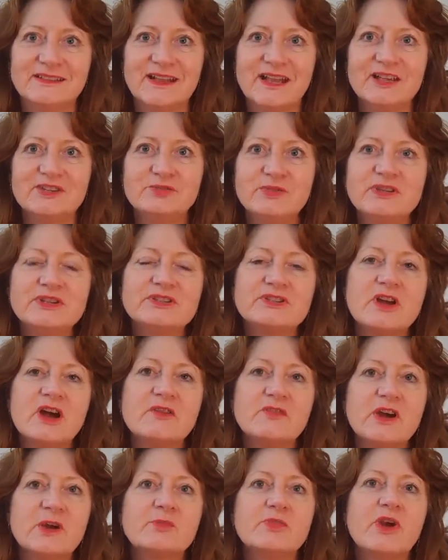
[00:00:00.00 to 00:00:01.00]
As we
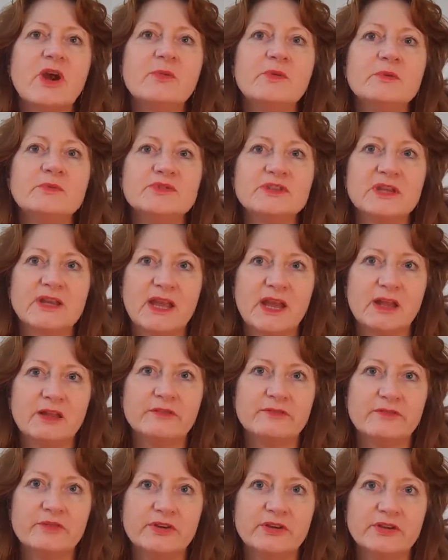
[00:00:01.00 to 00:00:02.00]
solve our problems in
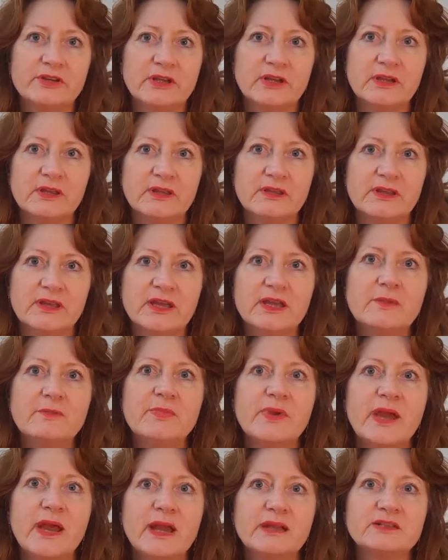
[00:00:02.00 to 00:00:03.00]
California, the
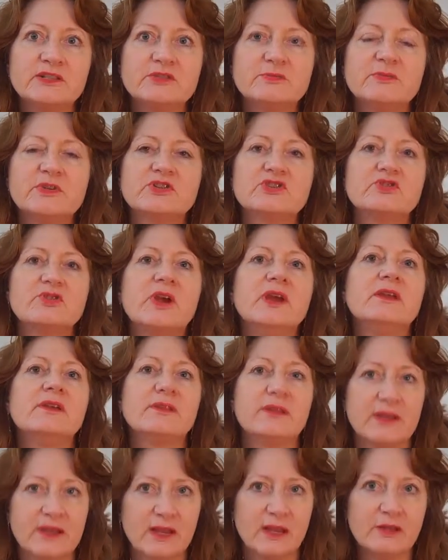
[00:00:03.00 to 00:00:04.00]
impact is much greater
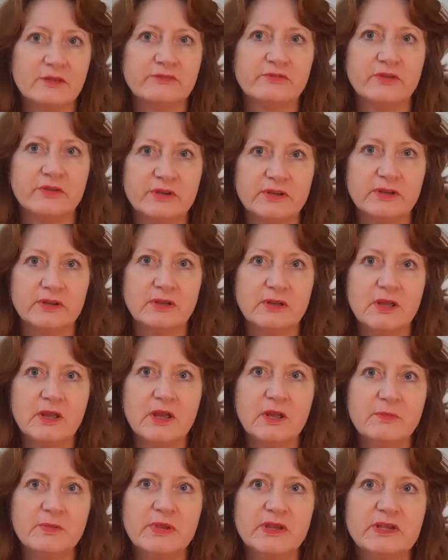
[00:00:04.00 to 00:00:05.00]
than California,
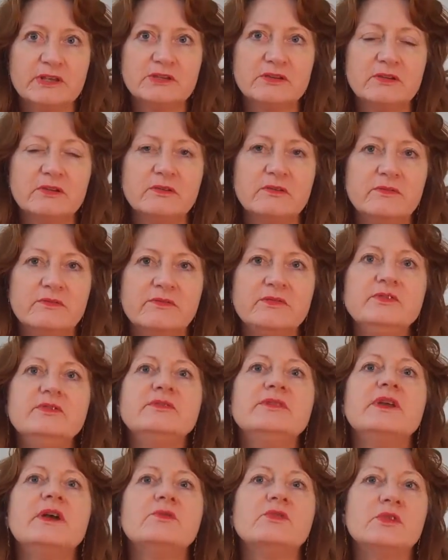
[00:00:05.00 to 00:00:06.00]
because the
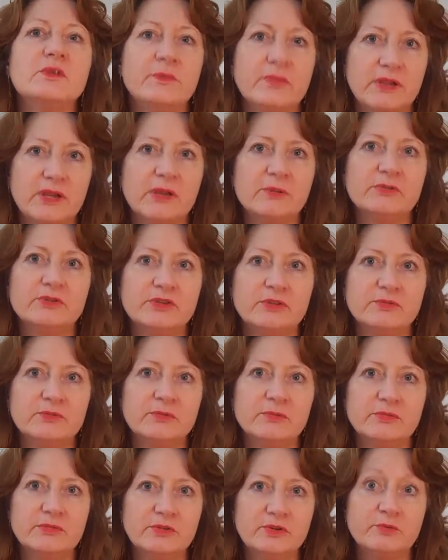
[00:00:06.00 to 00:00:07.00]
food that we'll be able
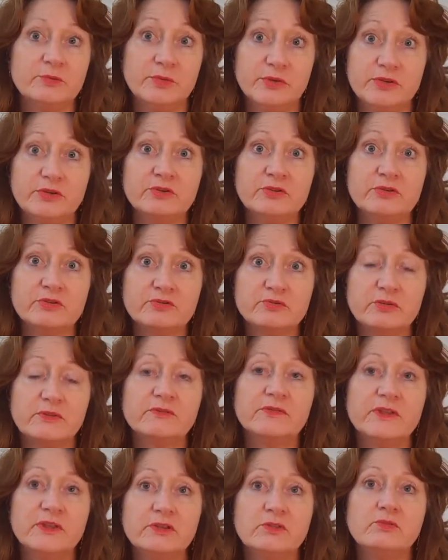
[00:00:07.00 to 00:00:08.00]
to, to produce will
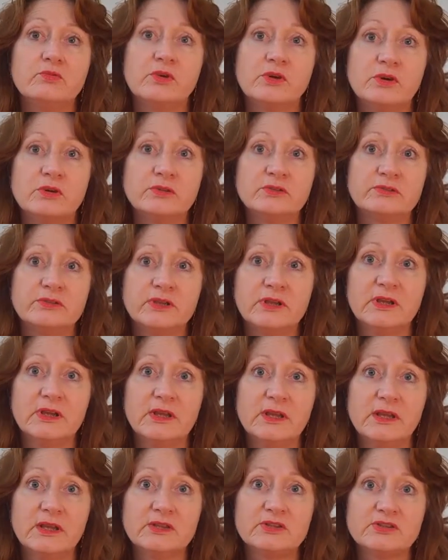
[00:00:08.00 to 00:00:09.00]
feed the world.
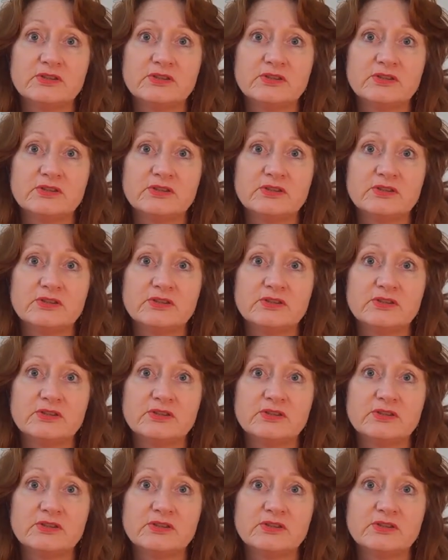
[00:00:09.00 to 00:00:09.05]
Mm-hmm.